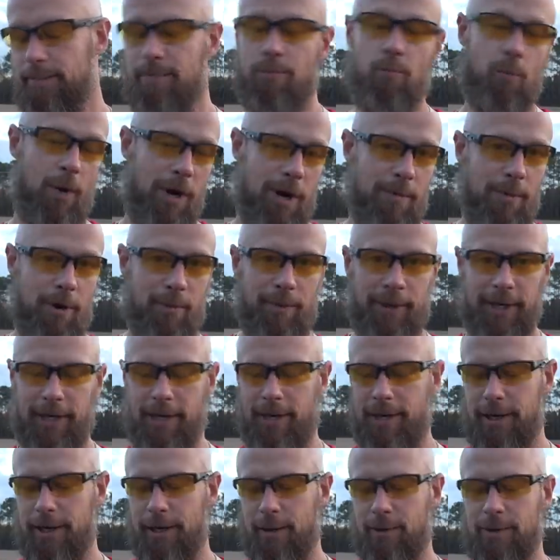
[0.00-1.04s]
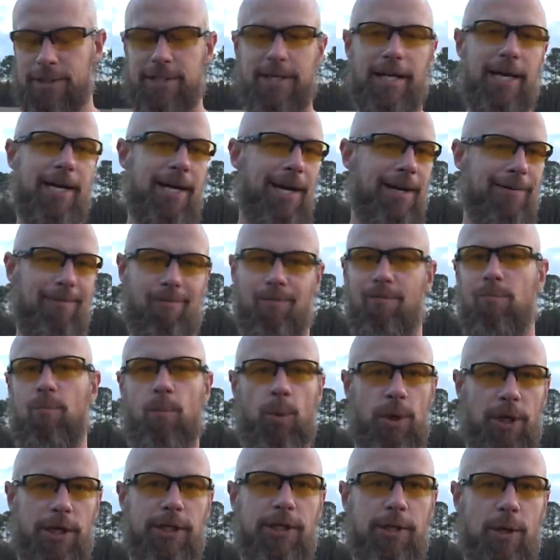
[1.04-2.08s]
when I'm open carrying, which again, I
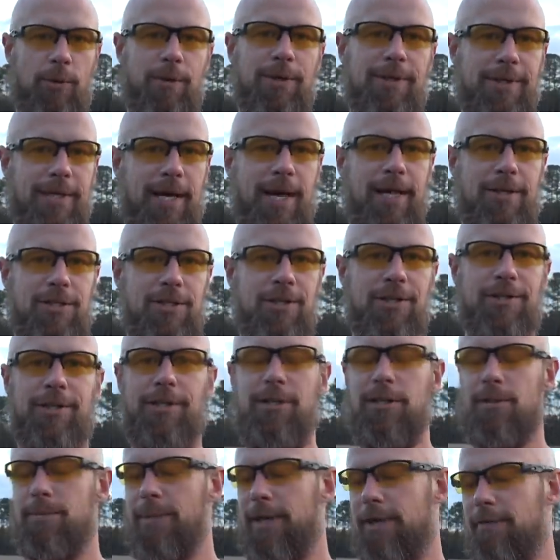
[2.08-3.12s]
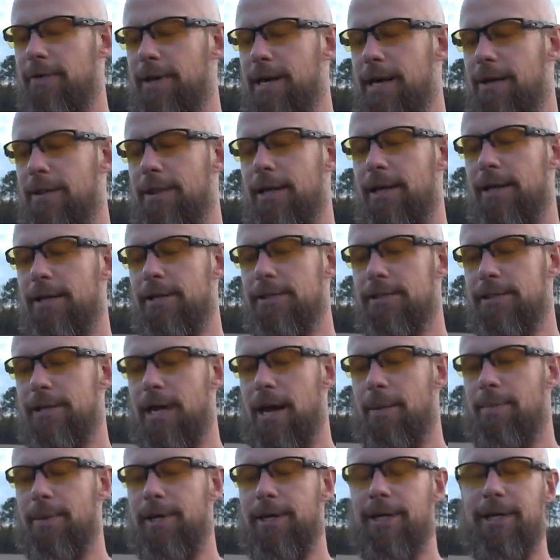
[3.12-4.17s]
really don't intentionally do, but every now and then I'll
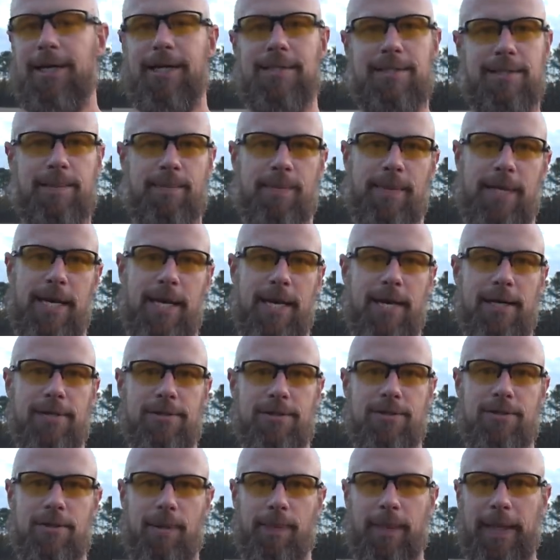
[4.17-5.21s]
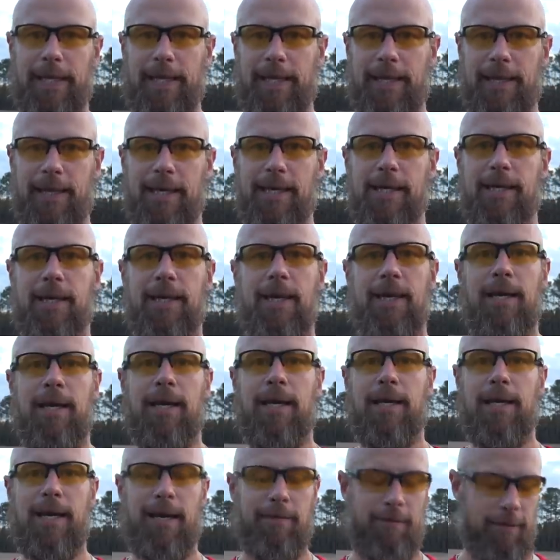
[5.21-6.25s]
stop in and get some bananas or something like that.
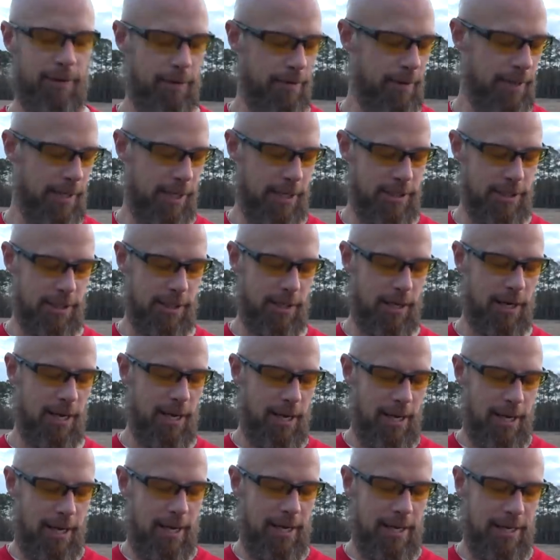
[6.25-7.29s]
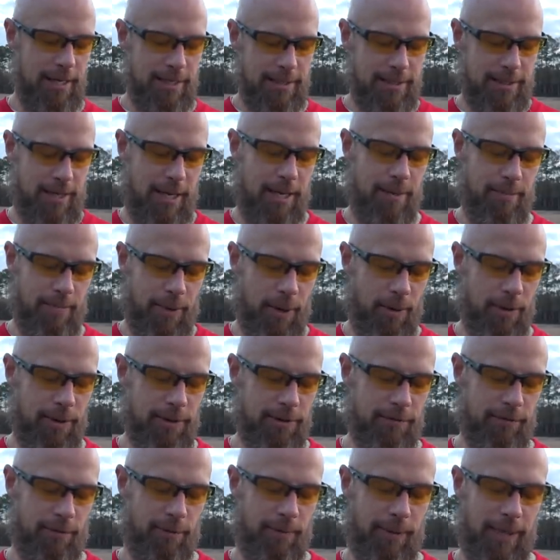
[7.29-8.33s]
And having the retention is a
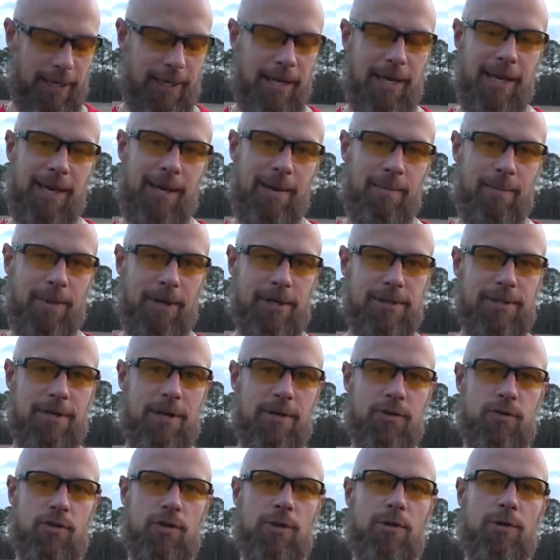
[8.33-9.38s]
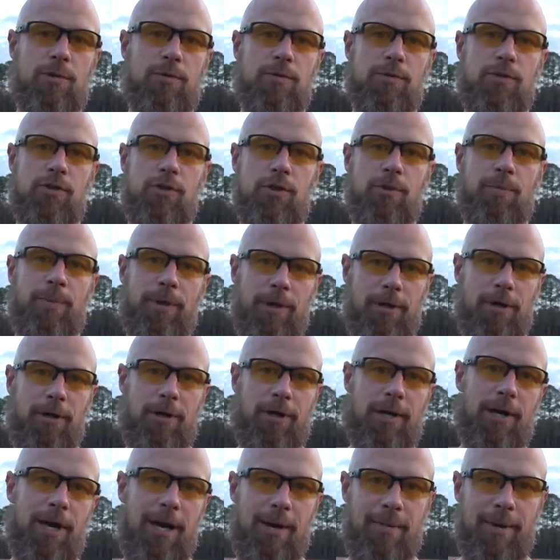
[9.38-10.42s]
bonus for me, but it's also super
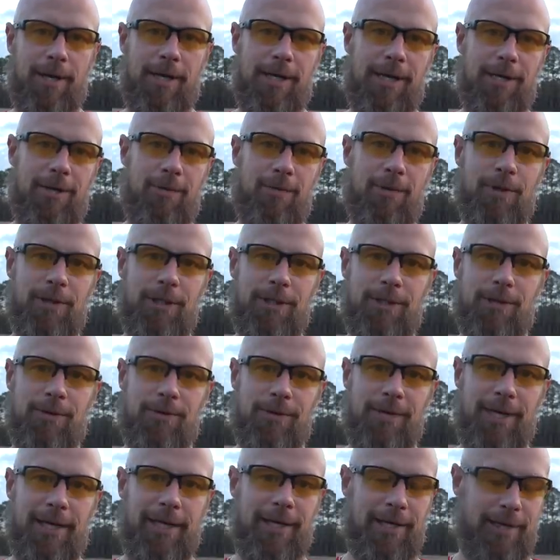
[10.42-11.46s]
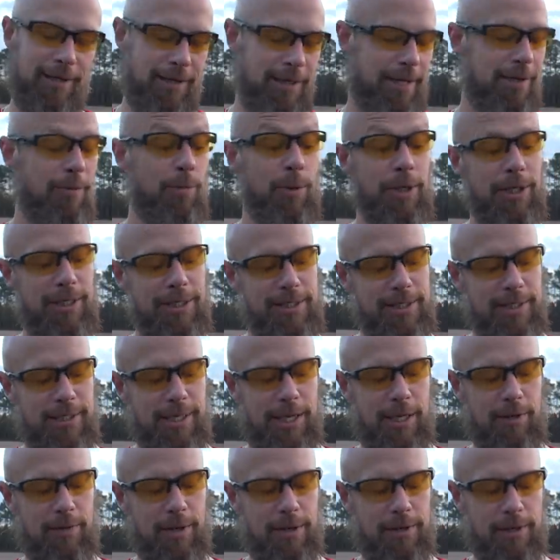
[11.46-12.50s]
ergonomic and you really don't take, it really doesn't
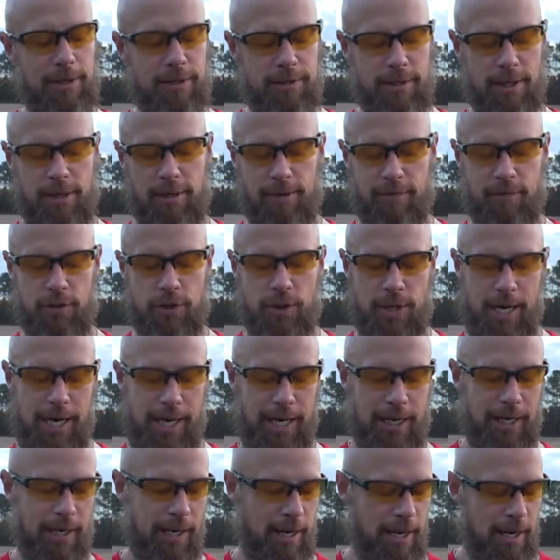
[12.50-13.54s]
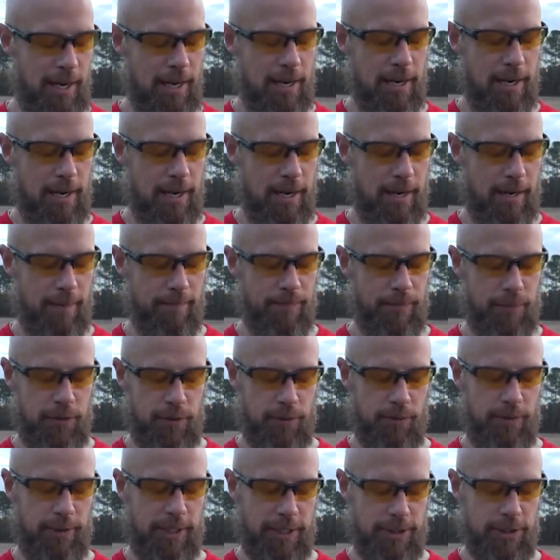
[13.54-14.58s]
take rather a ton of training um,
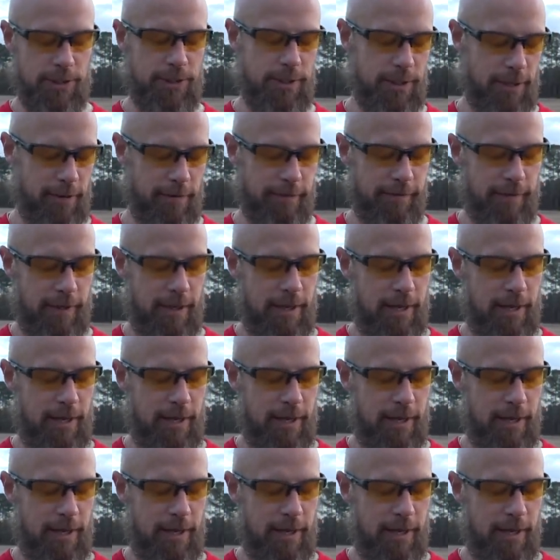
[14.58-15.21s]
to get yourself